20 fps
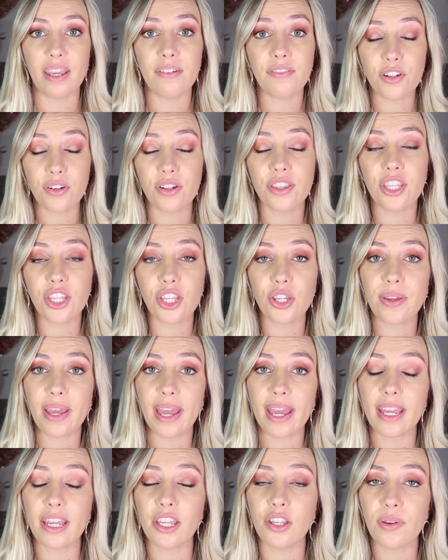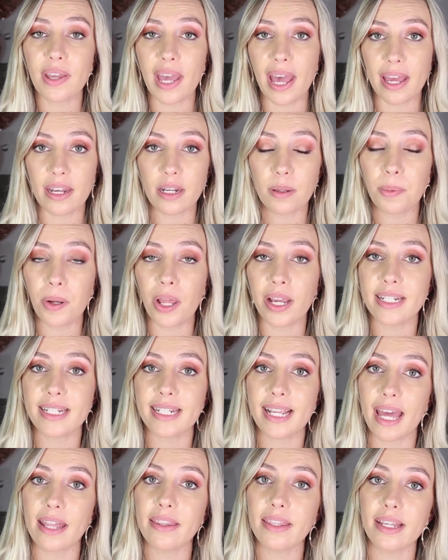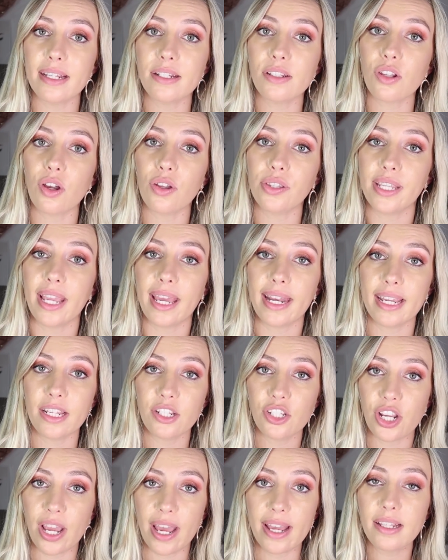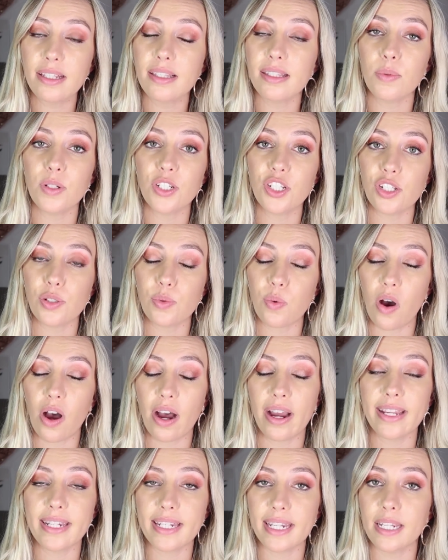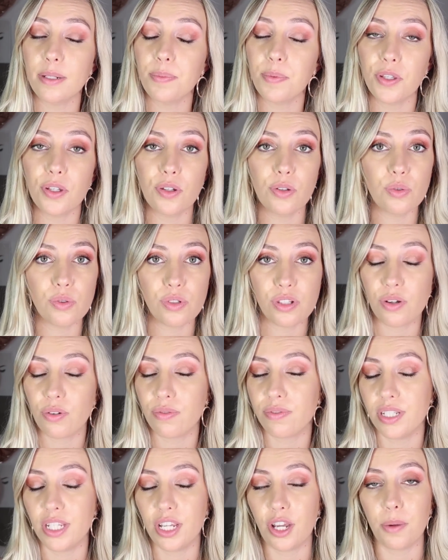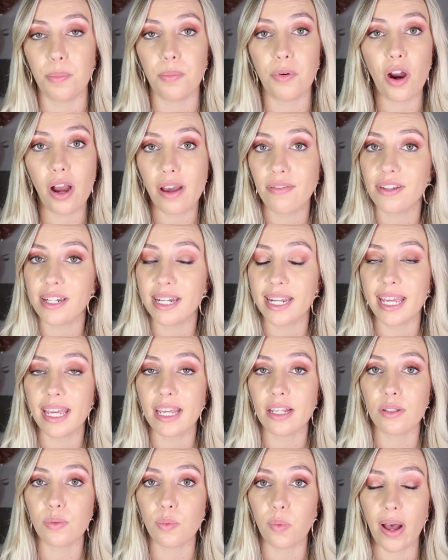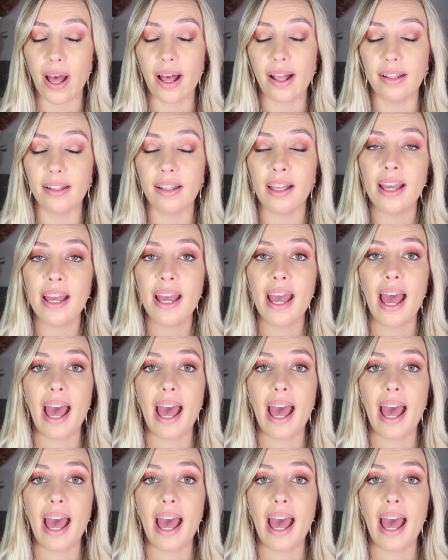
If you're in the UK, you can apply to get this on the NHS, which is what I did, but you can also obviously go privately as well.